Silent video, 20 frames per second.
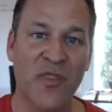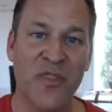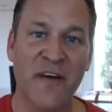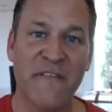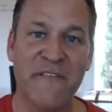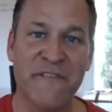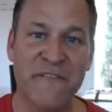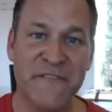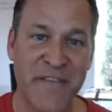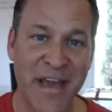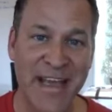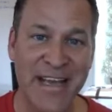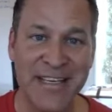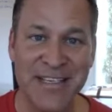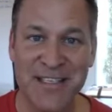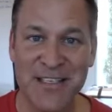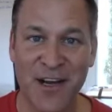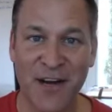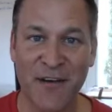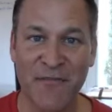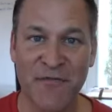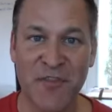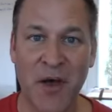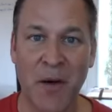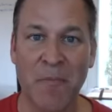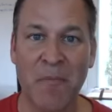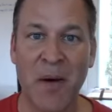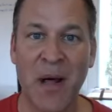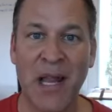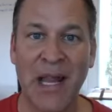on the face of
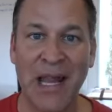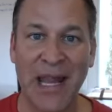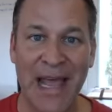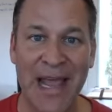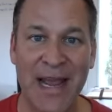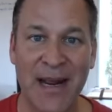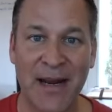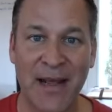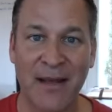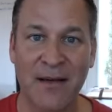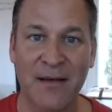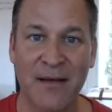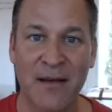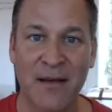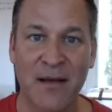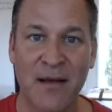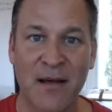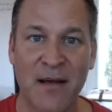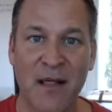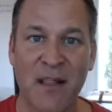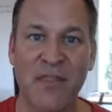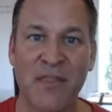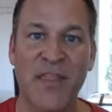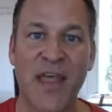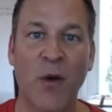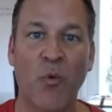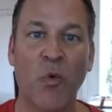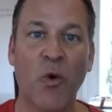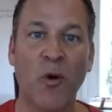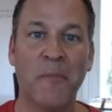the planet
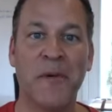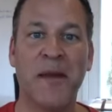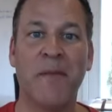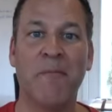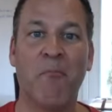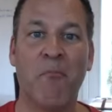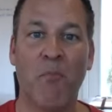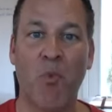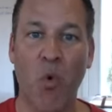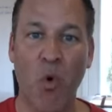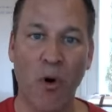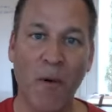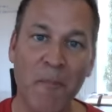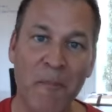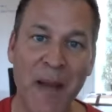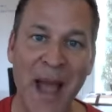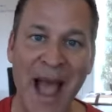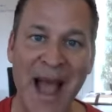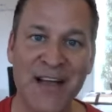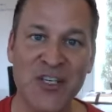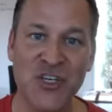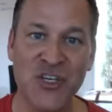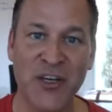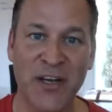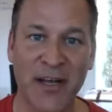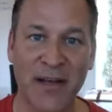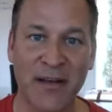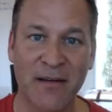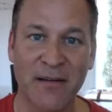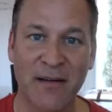that will be more
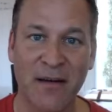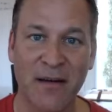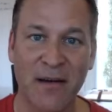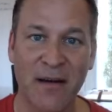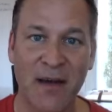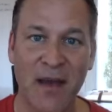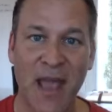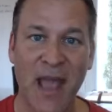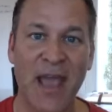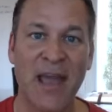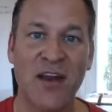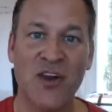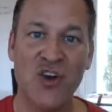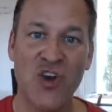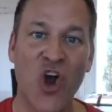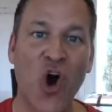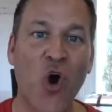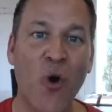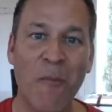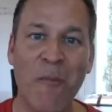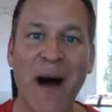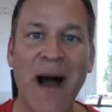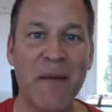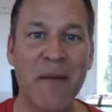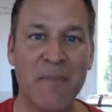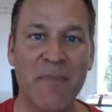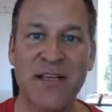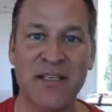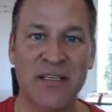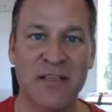passionate and know
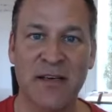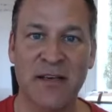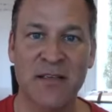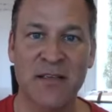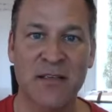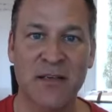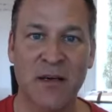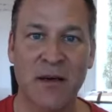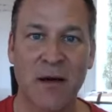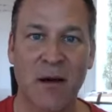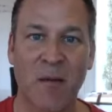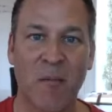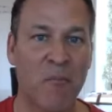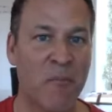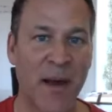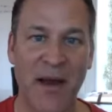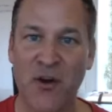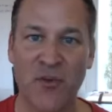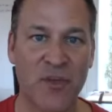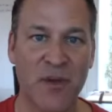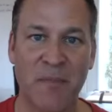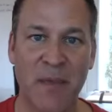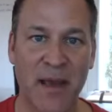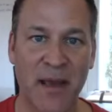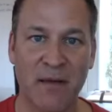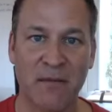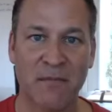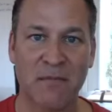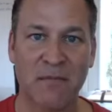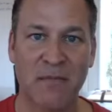my business better than
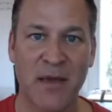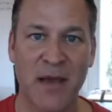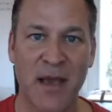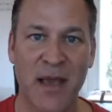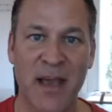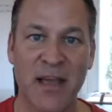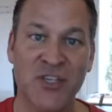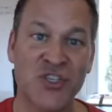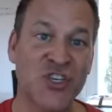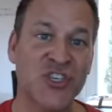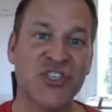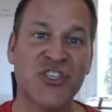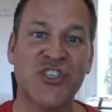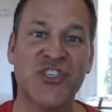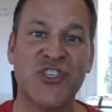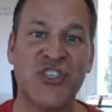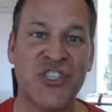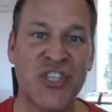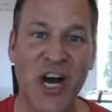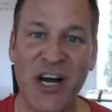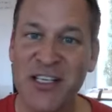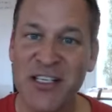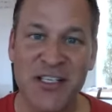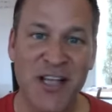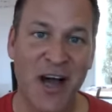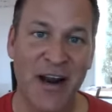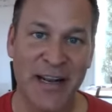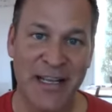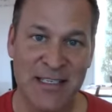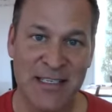me. It just does
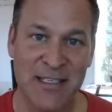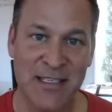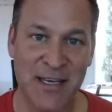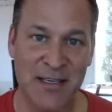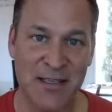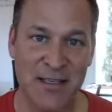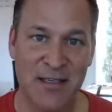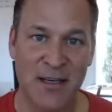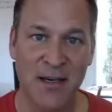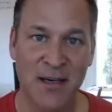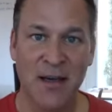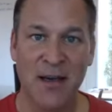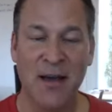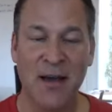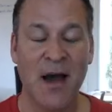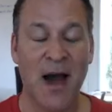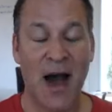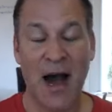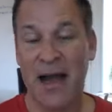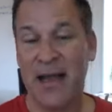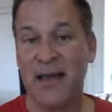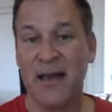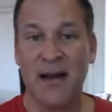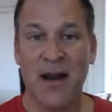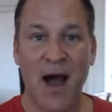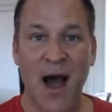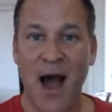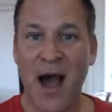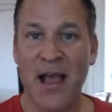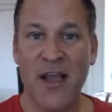not exist. I
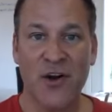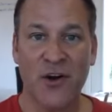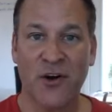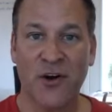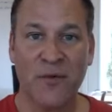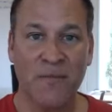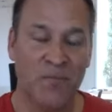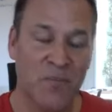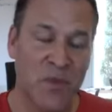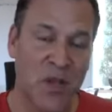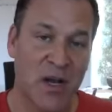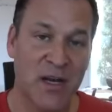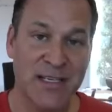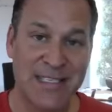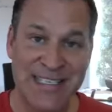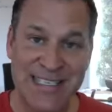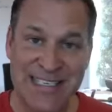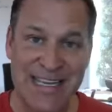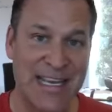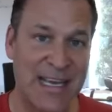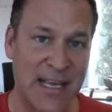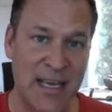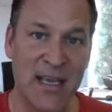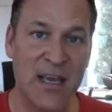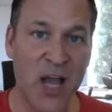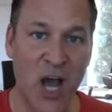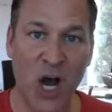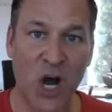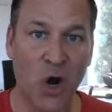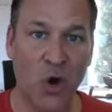can hire a
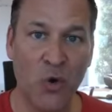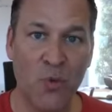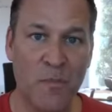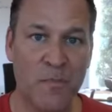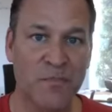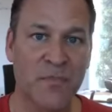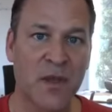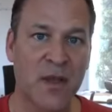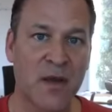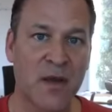CEO